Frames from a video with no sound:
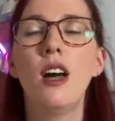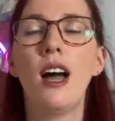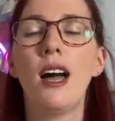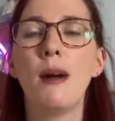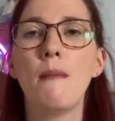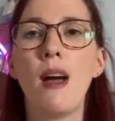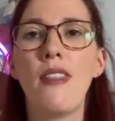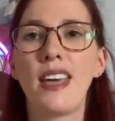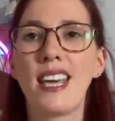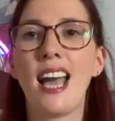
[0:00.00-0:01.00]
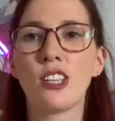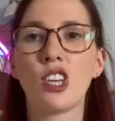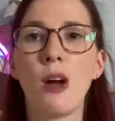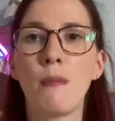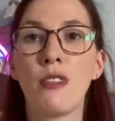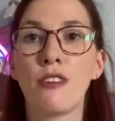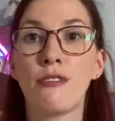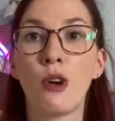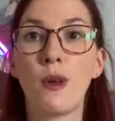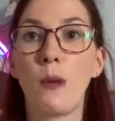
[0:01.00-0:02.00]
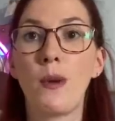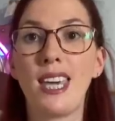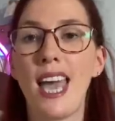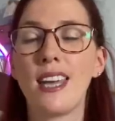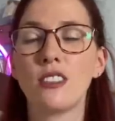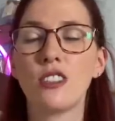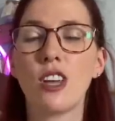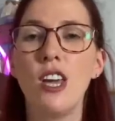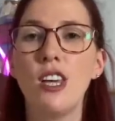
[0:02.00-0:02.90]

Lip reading: and then catch up the following weekend.